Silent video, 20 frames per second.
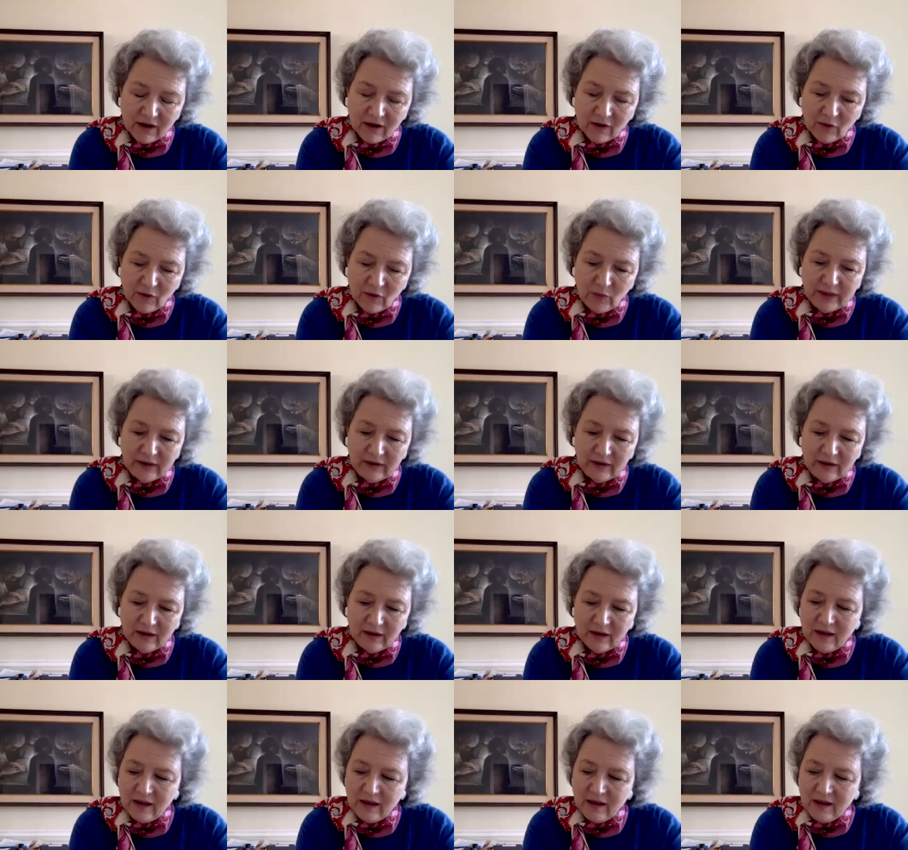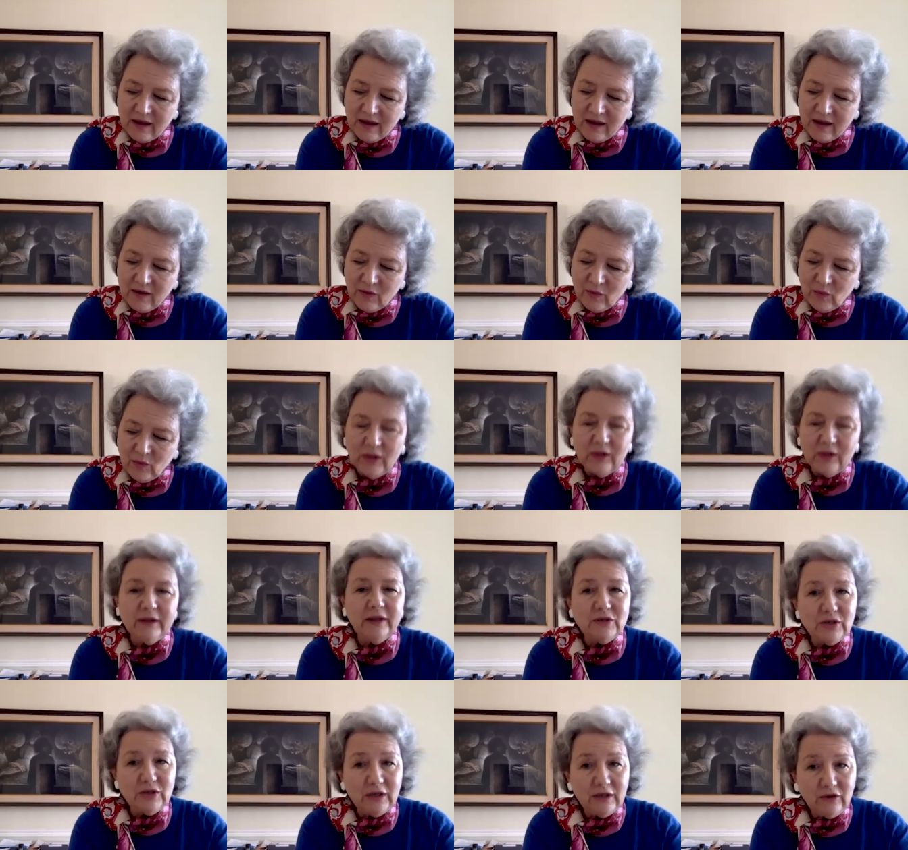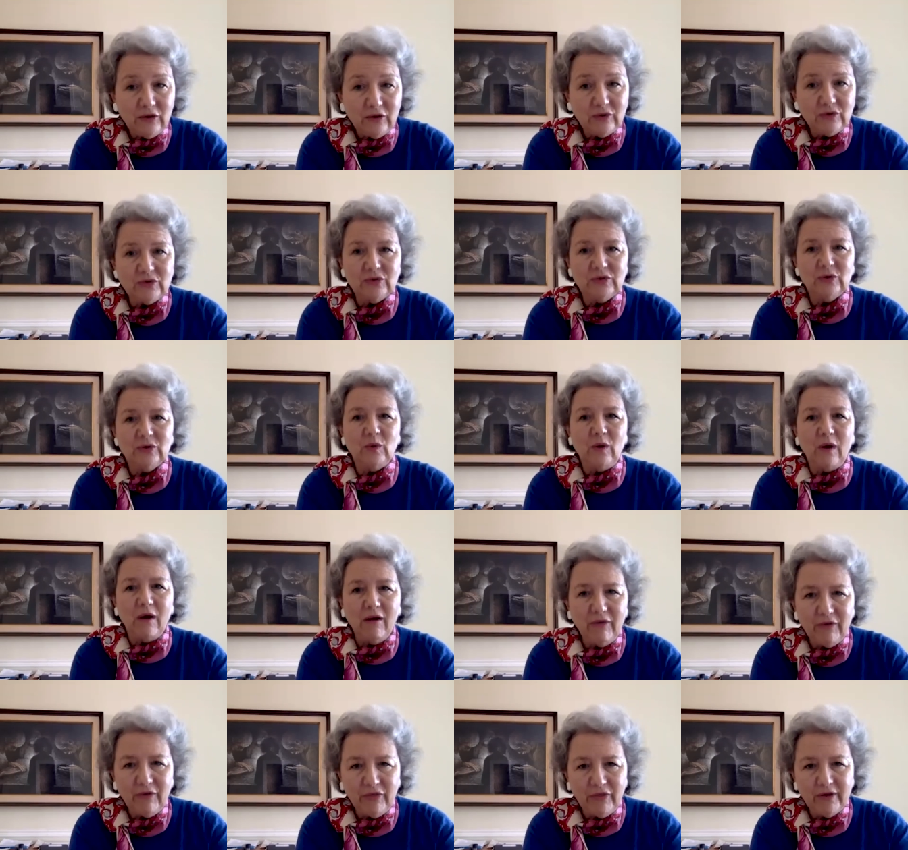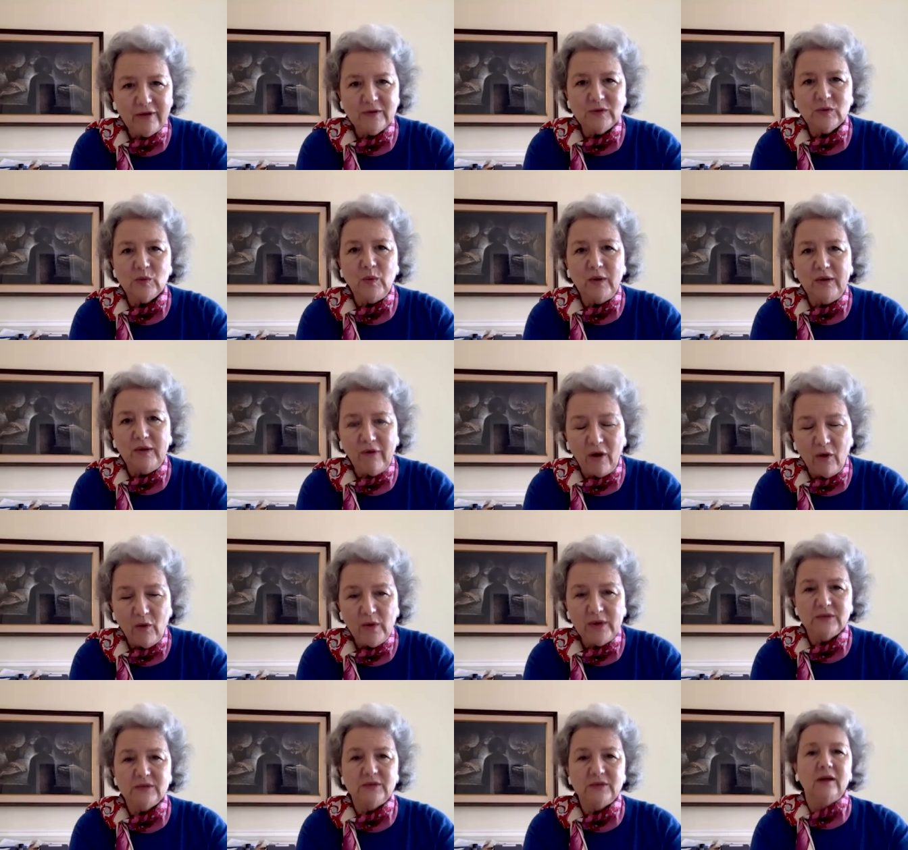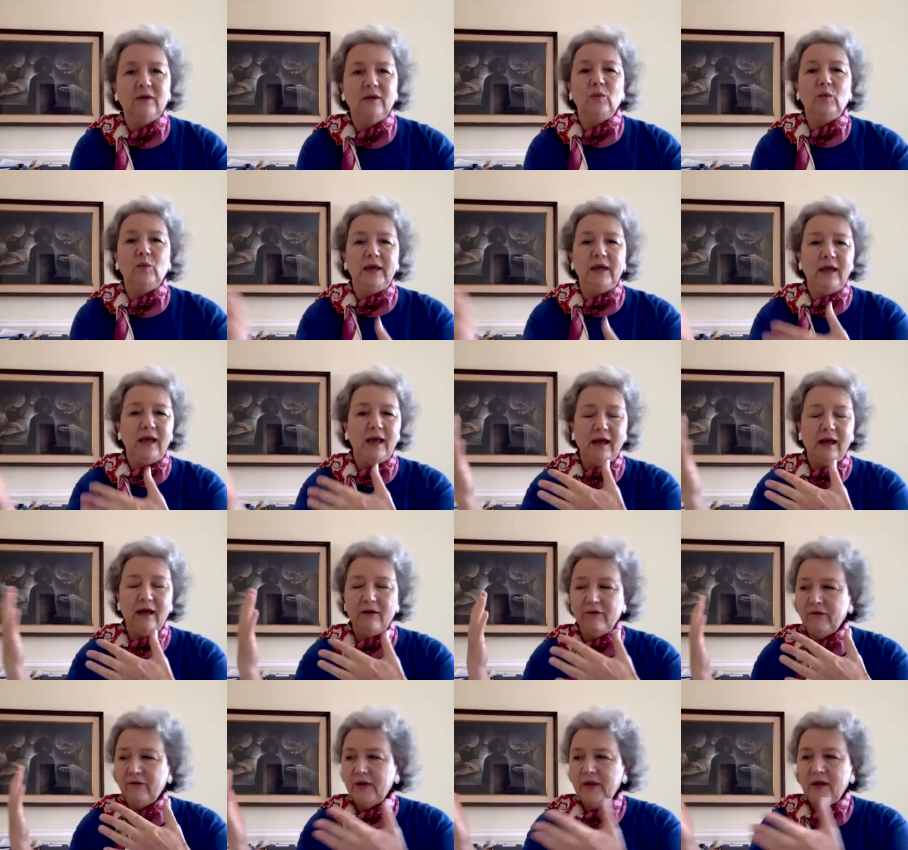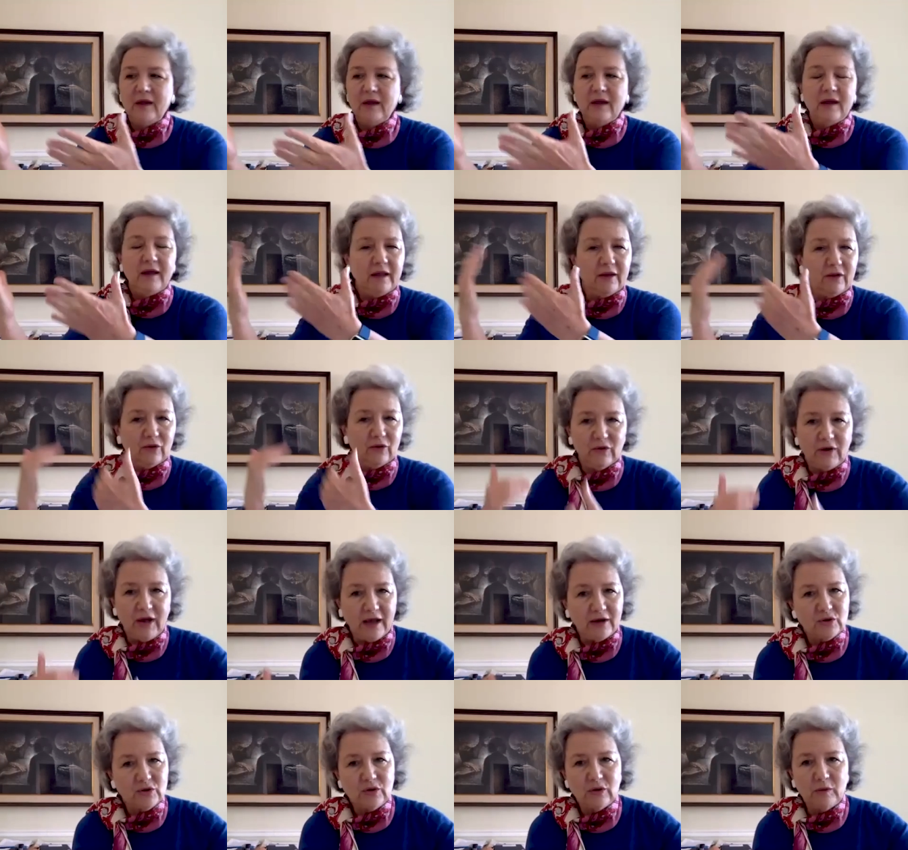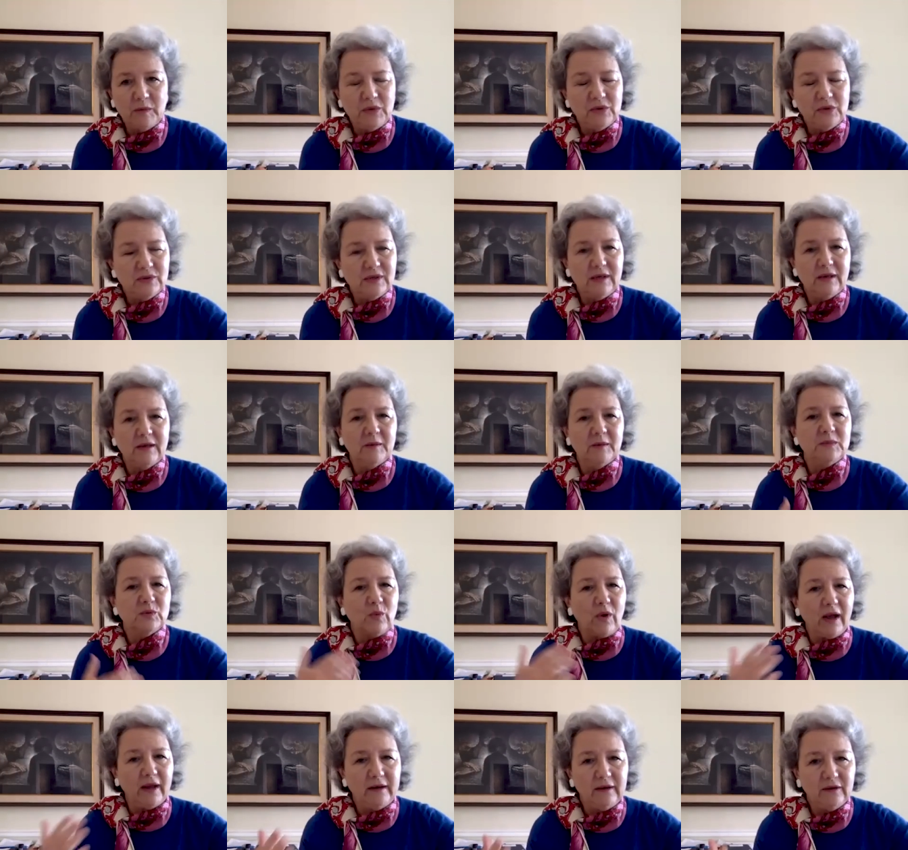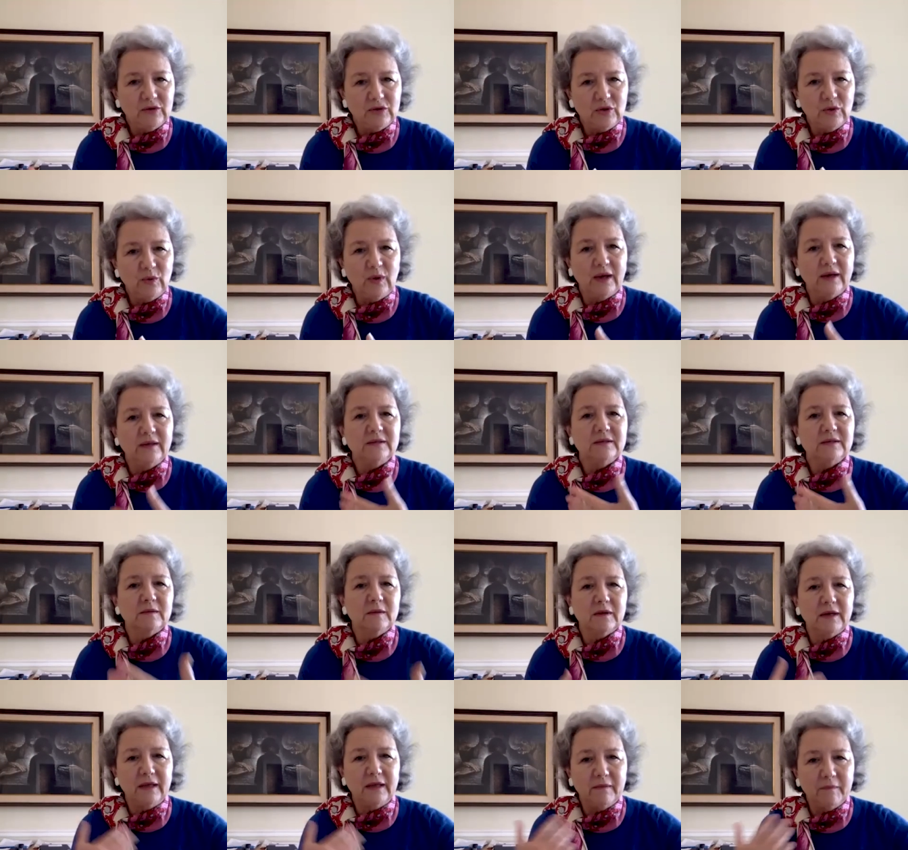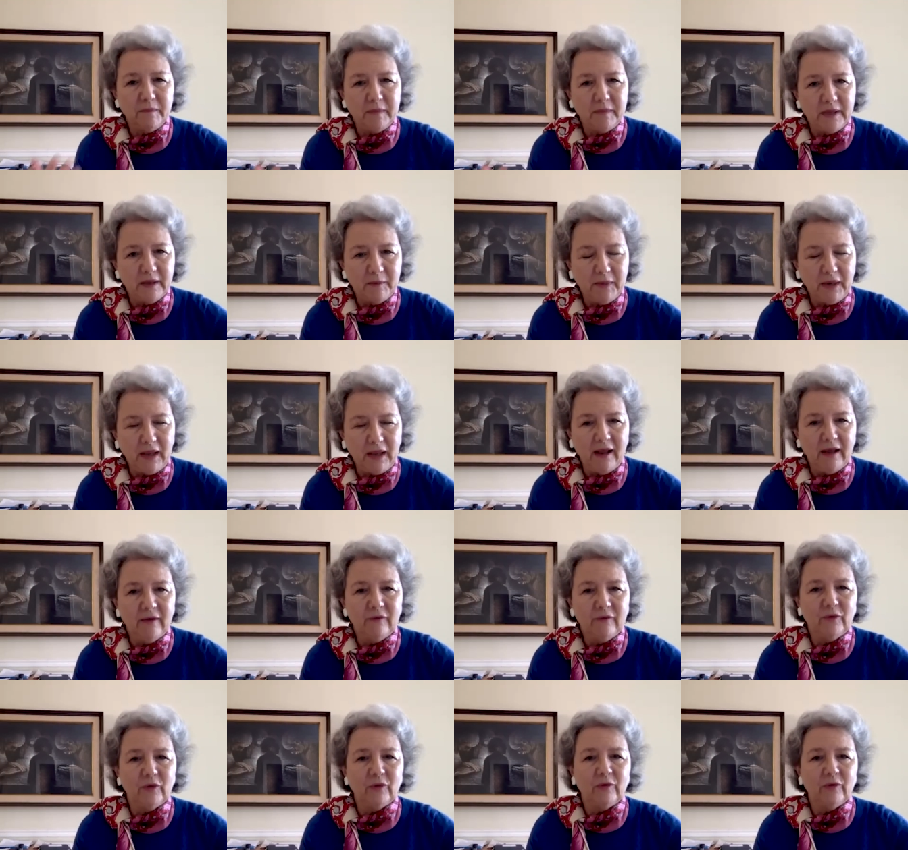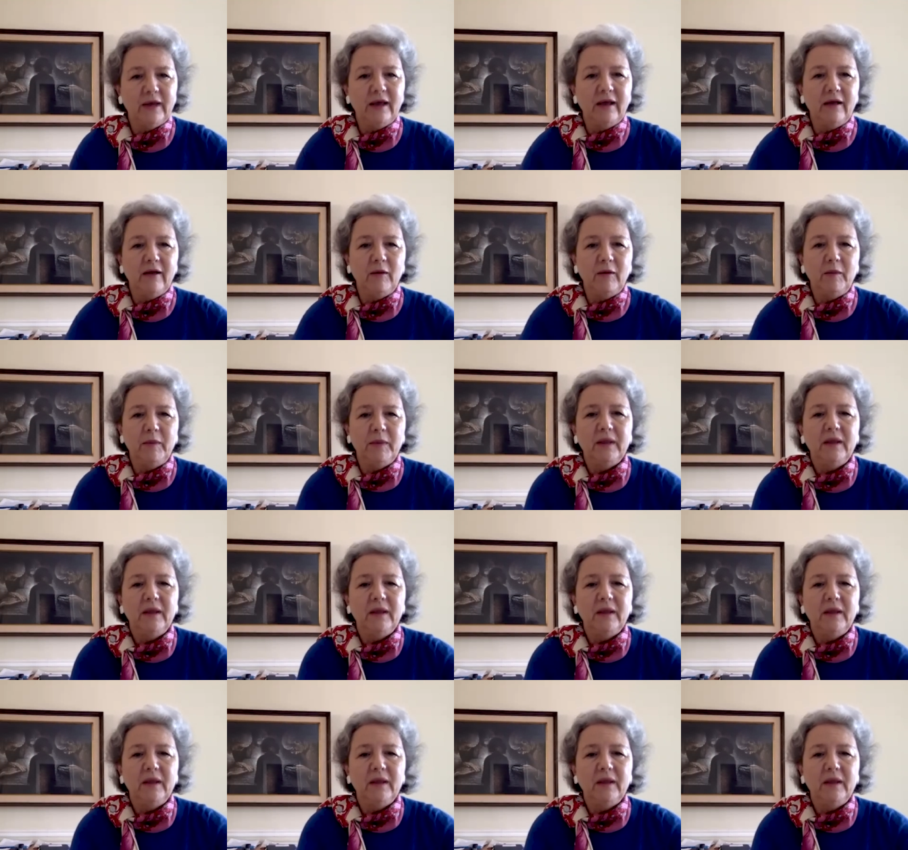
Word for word: We will continue to do all the things we've always done. We have international museums writing to us, applying for help.